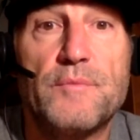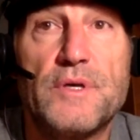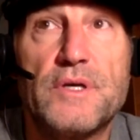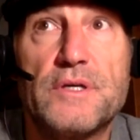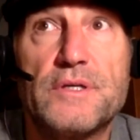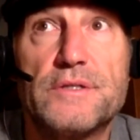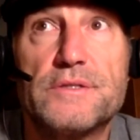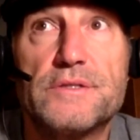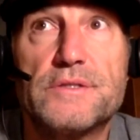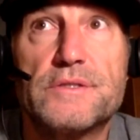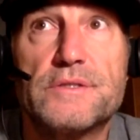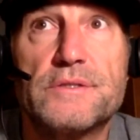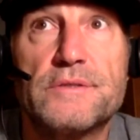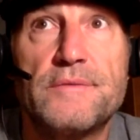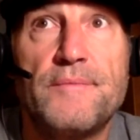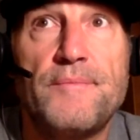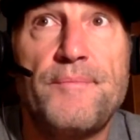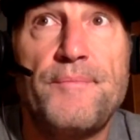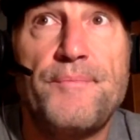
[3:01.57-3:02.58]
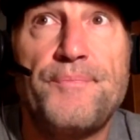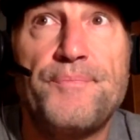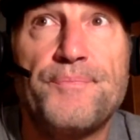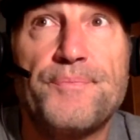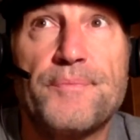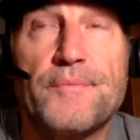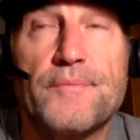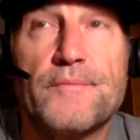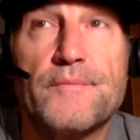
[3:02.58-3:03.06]
because,
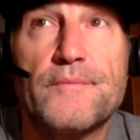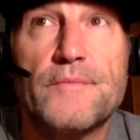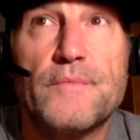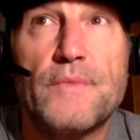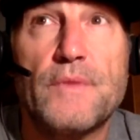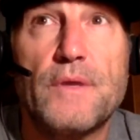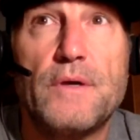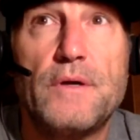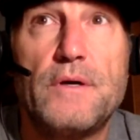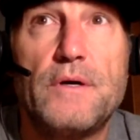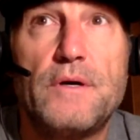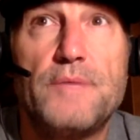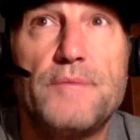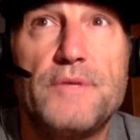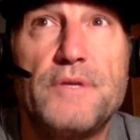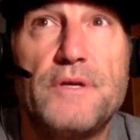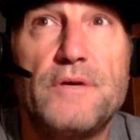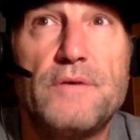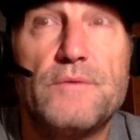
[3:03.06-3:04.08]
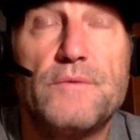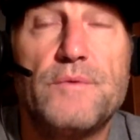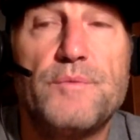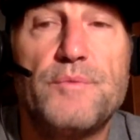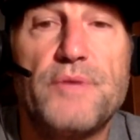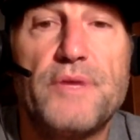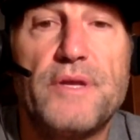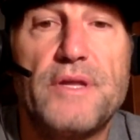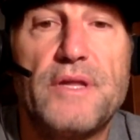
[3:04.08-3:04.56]
we
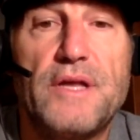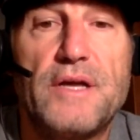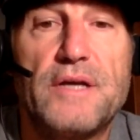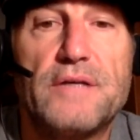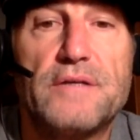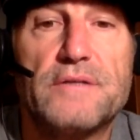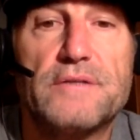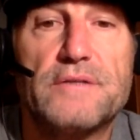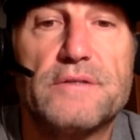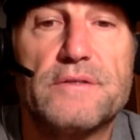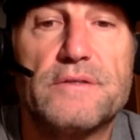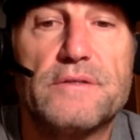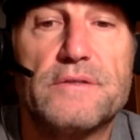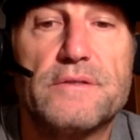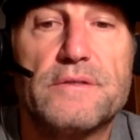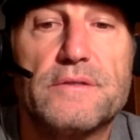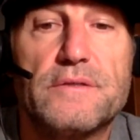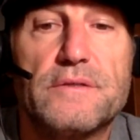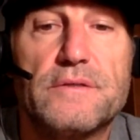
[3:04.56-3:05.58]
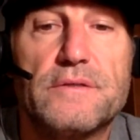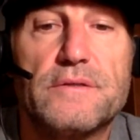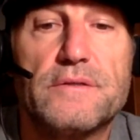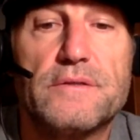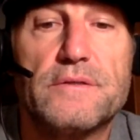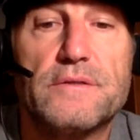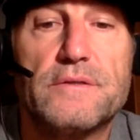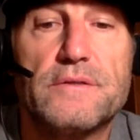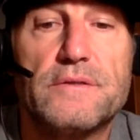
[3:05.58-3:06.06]
played a lot of
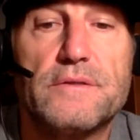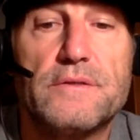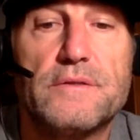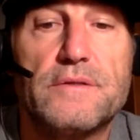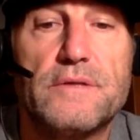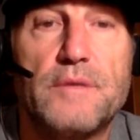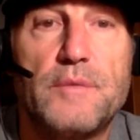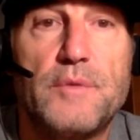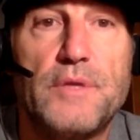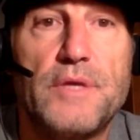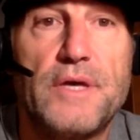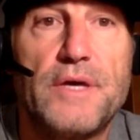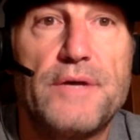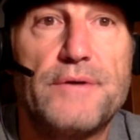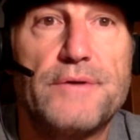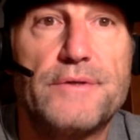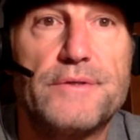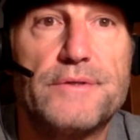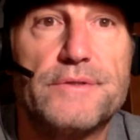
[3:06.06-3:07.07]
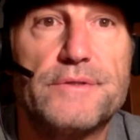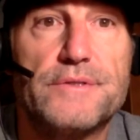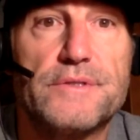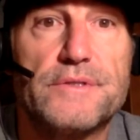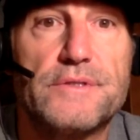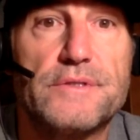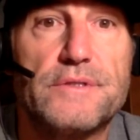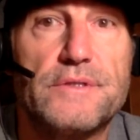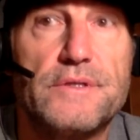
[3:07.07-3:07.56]
double headers
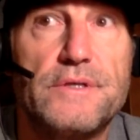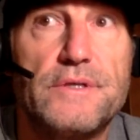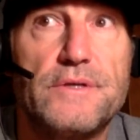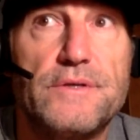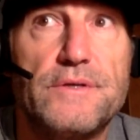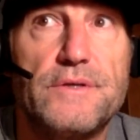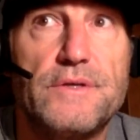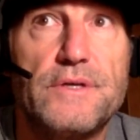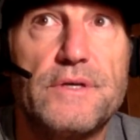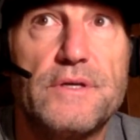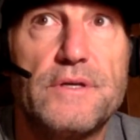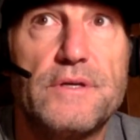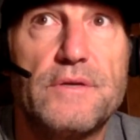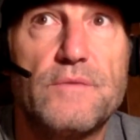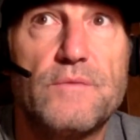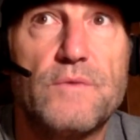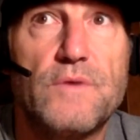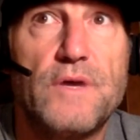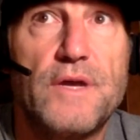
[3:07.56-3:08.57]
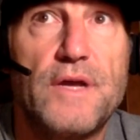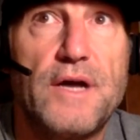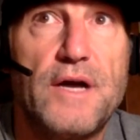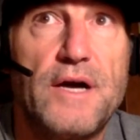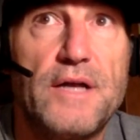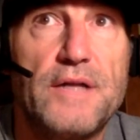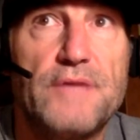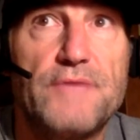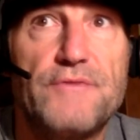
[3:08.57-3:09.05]
and, you get run
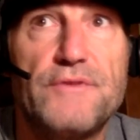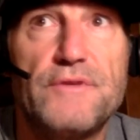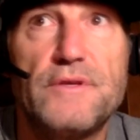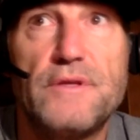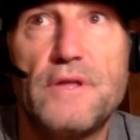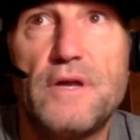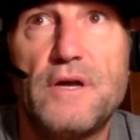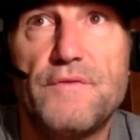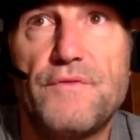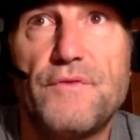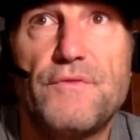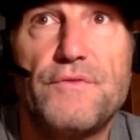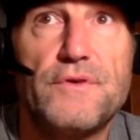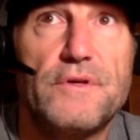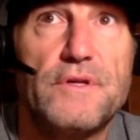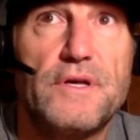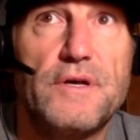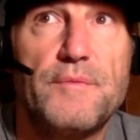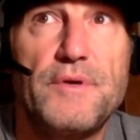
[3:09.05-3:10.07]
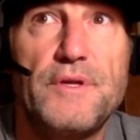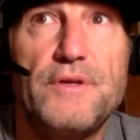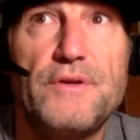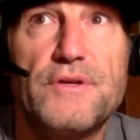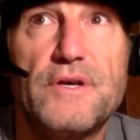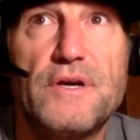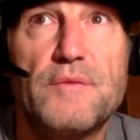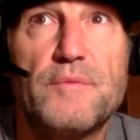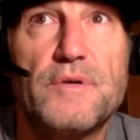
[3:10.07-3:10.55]
on the field, off the field. I mean,
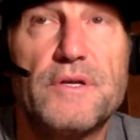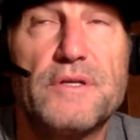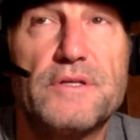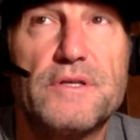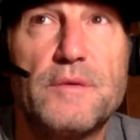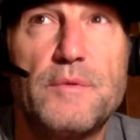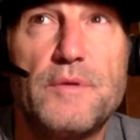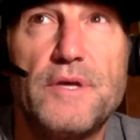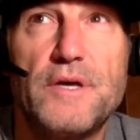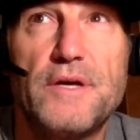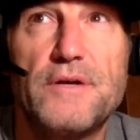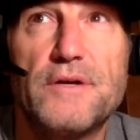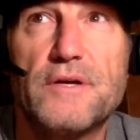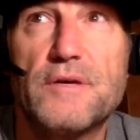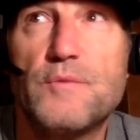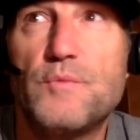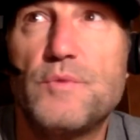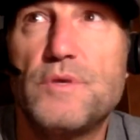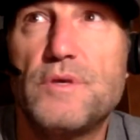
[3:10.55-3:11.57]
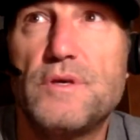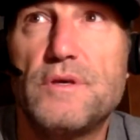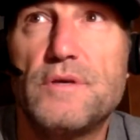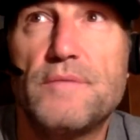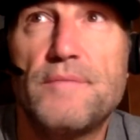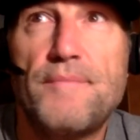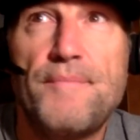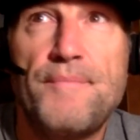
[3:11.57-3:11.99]
you're talking about a double header can be